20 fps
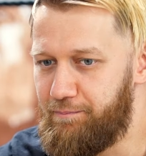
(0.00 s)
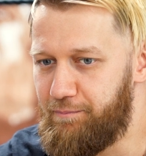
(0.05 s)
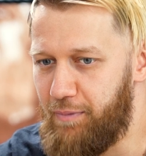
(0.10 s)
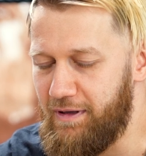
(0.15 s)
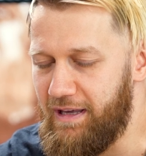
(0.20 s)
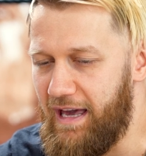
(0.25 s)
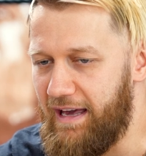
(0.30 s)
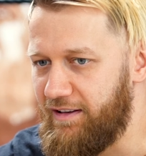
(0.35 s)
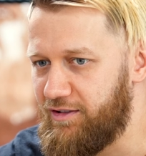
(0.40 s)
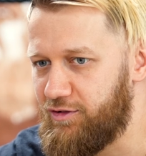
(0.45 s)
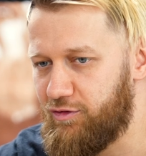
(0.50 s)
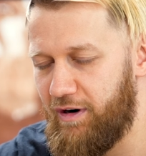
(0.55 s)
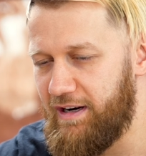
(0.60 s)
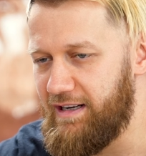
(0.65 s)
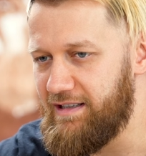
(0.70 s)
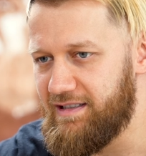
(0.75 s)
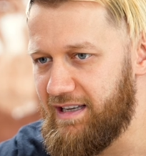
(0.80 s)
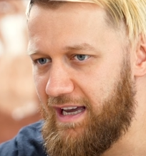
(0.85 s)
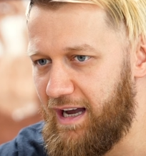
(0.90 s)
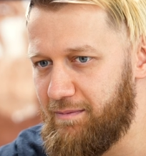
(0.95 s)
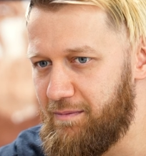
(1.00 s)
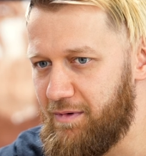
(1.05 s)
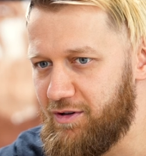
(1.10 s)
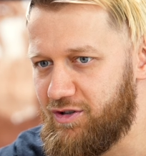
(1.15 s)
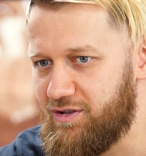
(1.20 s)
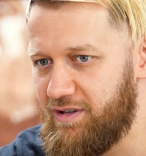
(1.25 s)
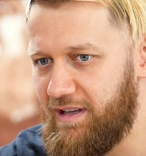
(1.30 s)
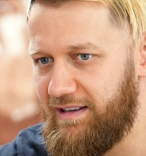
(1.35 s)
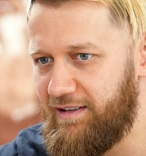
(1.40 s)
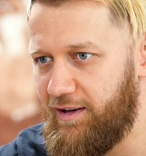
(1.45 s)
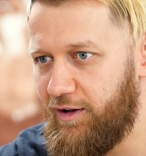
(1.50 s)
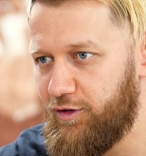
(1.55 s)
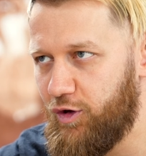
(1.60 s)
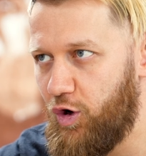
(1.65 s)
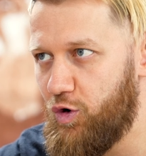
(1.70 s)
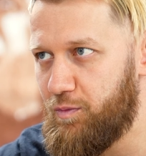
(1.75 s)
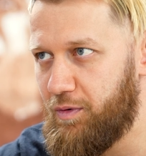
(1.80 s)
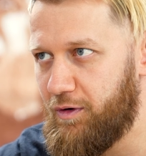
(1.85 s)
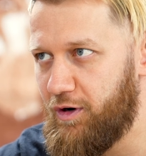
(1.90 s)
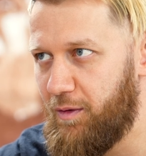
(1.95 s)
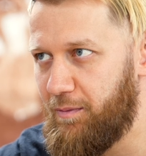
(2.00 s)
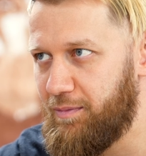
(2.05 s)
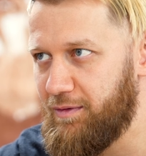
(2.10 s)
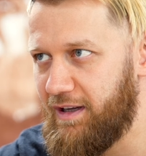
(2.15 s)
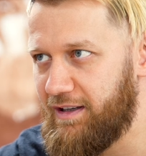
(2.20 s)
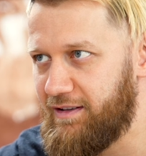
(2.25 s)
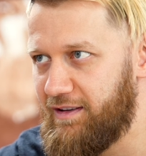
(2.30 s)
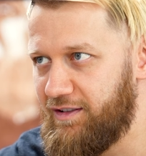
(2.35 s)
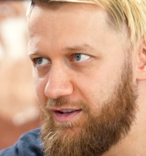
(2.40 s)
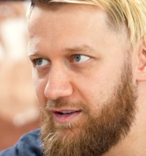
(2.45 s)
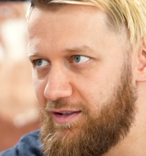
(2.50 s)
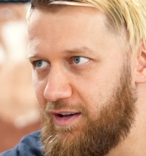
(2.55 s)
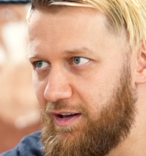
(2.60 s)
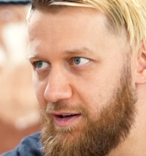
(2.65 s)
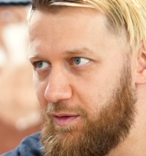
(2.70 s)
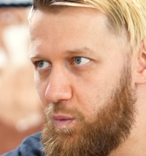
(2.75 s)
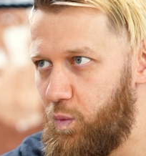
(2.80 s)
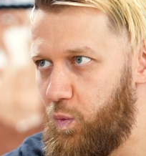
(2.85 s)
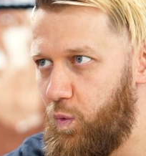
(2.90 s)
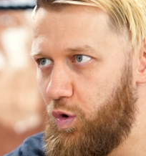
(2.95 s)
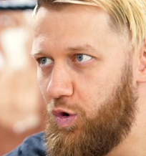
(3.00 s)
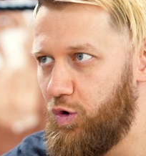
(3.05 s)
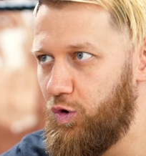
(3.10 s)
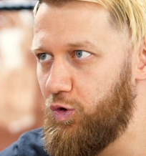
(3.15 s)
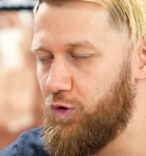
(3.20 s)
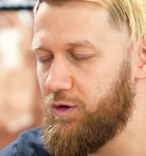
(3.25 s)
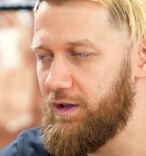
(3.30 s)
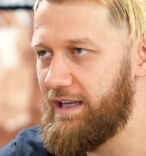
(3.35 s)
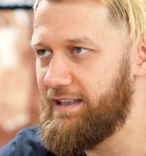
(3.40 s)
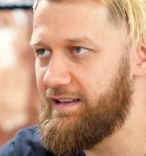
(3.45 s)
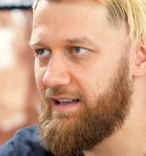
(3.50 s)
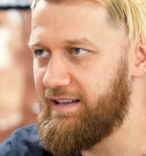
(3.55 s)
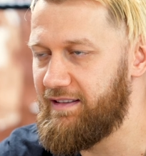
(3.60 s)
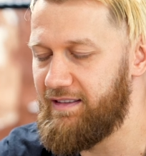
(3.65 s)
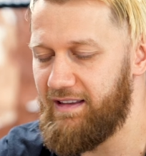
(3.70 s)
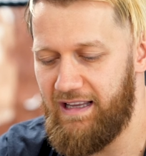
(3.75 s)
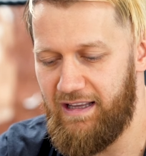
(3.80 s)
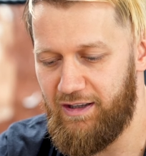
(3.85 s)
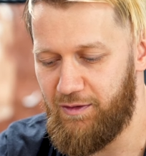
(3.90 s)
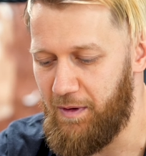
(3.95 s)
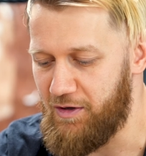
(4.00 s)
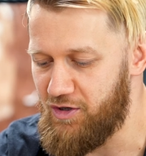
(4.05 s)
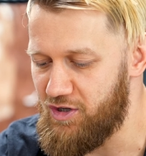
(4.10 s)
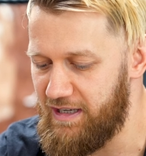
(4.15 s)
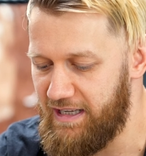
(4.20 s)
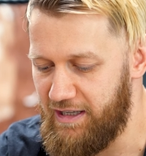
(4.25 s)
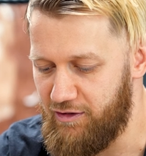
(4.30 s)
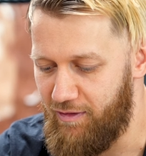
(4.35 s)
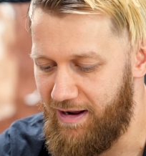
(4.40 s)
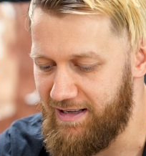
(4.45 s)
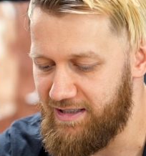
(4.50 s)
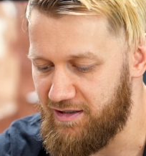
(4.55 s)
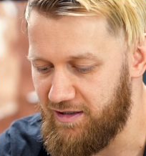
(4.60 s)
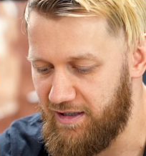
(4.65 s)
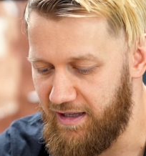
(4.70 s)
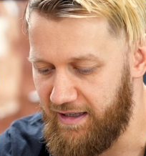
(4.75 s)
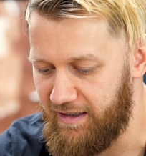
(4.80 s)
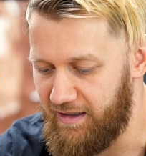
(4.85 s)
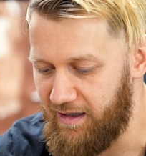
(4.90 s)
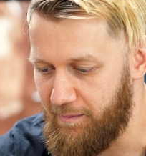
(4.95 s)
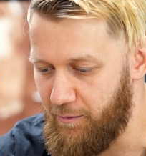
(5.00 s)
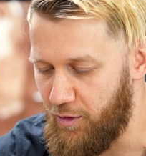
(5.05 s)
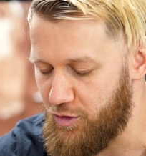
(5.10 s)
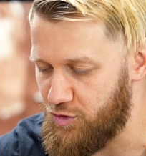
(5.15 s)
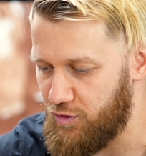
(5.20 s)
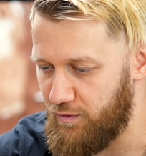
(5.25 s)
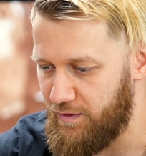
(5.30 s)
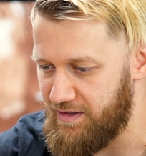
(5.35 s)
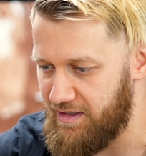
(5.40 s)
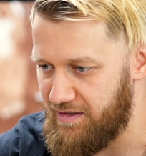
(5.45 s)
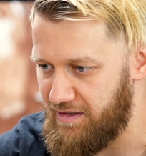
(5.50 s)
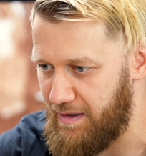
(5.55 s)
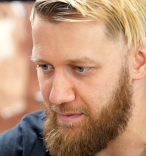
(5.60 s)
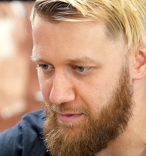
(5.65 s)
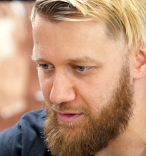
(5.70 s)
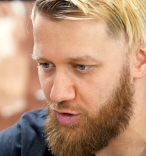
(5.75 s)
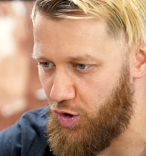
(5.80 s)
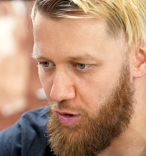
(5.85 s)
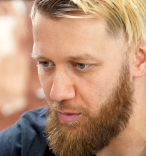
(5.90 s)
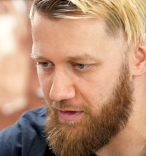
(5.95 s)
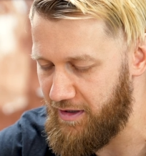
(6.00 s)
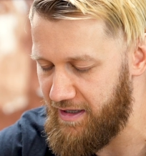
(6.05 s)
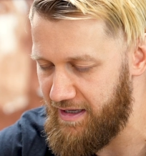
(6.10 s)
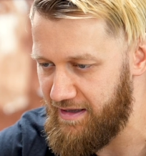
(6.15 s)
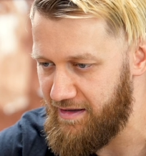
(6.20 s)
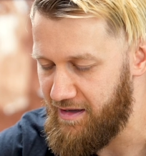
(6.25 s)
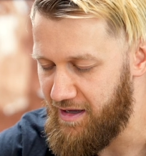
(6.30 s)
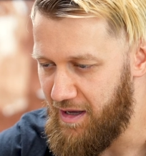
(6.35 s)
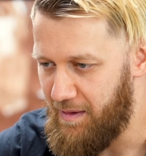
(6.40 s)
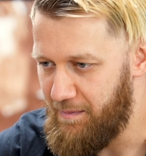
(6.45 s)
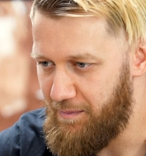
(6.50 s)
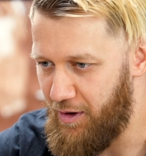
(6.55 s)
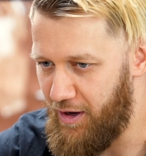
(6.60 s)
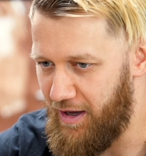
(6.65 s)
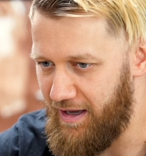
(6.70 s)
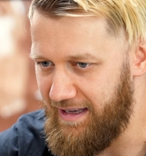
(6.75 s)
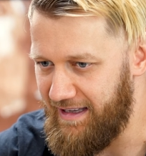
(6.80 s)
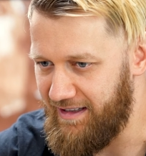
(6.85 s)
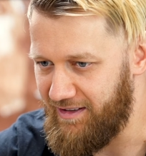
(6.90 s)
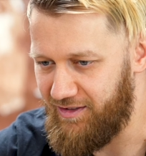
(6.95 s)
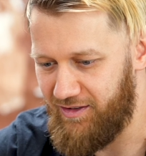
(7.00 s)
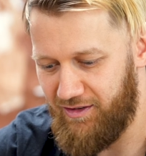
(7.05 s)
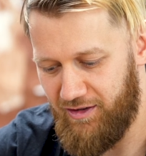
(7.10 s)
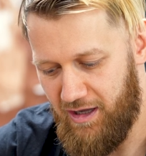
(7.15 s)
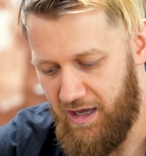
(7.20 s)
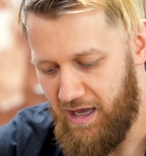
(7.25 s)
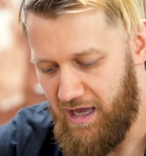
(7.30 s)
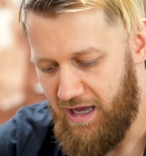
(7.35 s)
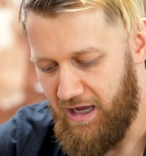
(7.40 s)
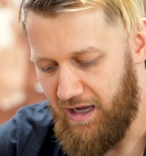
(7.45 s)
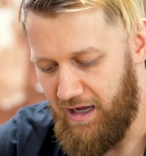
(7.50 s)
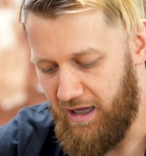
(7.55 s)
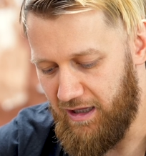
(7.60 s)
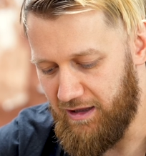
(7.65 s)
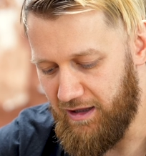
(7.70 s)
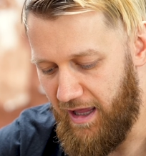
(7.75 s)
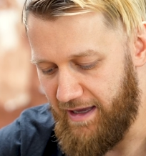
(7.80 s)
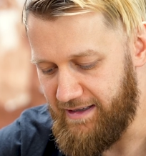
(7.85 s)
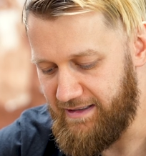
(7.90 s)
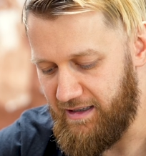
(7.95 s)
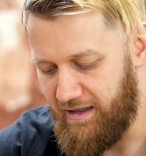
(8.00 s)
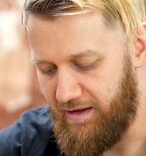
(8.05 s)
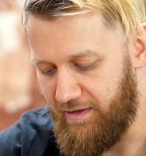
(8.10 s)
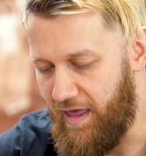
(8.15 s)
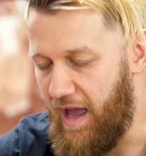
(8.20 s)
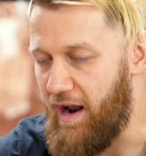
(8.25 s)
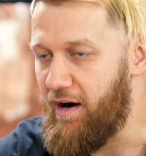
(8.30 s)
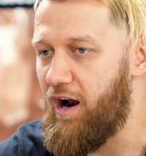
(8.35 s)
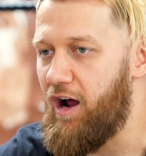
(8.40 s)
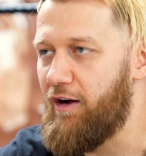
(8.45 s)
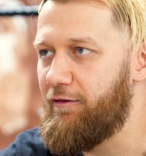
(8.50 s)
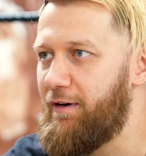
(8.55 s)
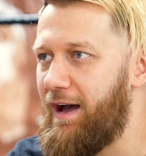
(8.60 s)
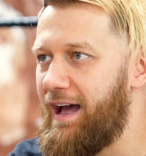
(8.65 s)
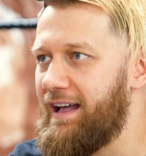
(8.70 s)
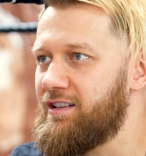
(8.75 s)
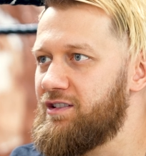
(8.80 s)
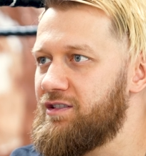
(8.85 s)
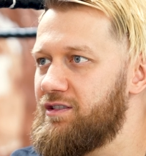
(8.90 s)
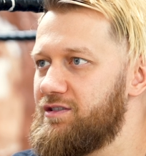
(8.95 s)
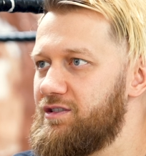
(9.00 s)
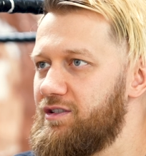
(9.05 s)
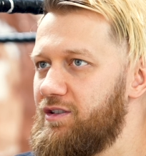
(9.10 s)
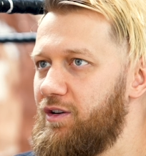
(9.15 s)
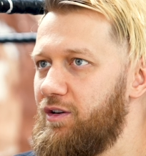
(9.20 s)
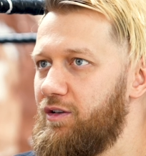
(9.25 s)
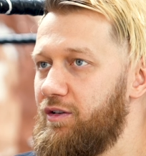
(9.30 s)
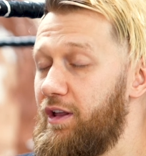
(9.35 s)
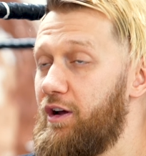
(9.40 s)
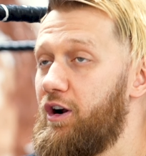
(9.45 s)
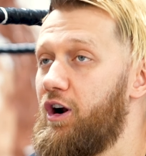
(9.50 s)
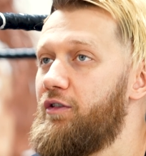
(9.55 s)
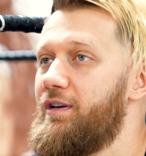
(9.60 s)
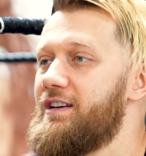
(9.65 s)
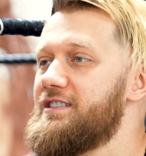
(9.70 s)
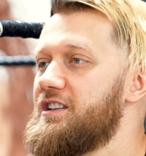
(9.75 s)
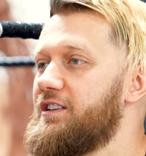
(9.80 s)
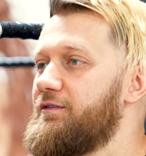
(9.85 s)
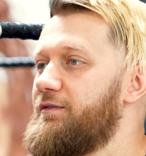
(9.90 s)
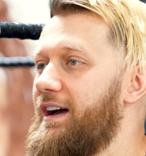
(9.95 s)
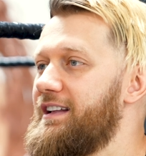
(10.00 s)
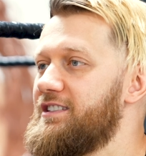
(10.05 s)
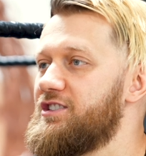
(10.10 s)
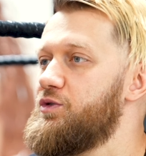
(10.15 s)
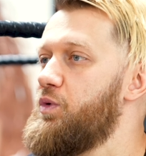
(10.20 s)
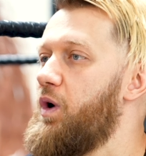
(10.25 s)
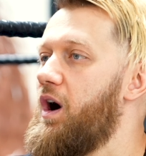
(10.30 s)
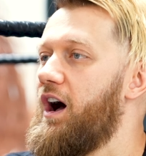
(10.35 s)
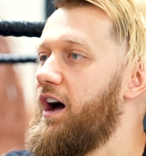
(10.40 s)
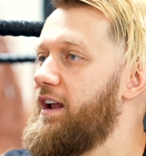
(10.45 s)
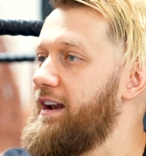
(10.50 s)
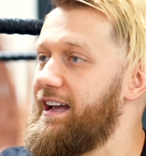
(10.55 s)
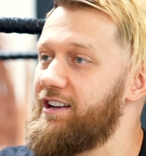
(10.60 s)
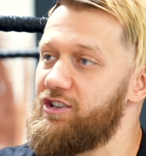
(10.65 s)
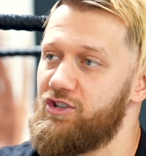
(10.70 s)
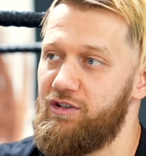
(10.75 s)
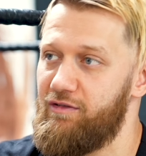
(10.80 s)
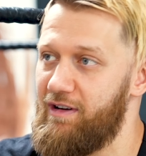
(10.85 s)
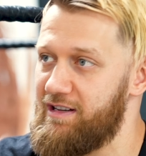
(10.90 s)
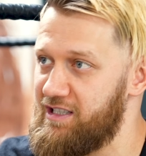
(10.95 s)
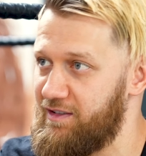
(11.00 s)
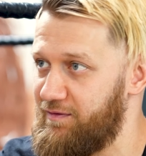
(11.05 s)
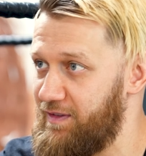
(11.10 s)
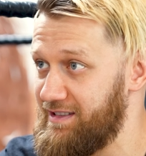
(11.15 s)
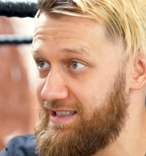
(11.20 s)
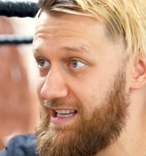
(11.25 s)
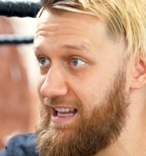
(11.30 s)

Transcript: But yeah, it's crazy how much it does open up like this entire world, like like especially in wrestling. I'm not sure if it's the same in comedy, but it's like there are fans. There are wrestling fans who aren't actually wrestling fans.